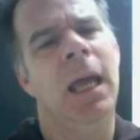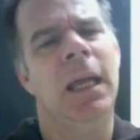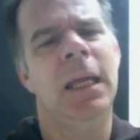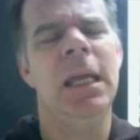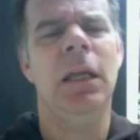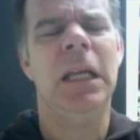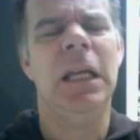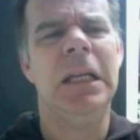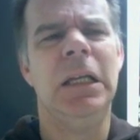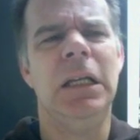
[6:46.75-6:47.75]
He
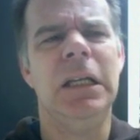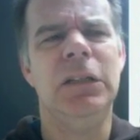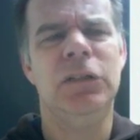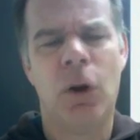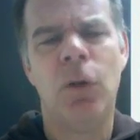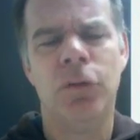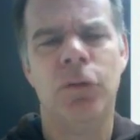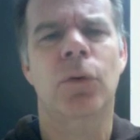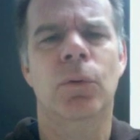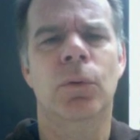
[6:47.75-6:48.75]
is
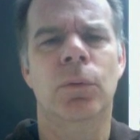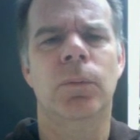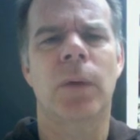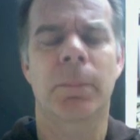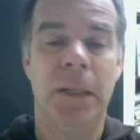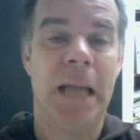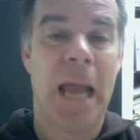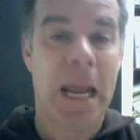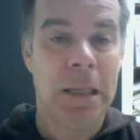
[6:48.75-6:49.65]
also a bit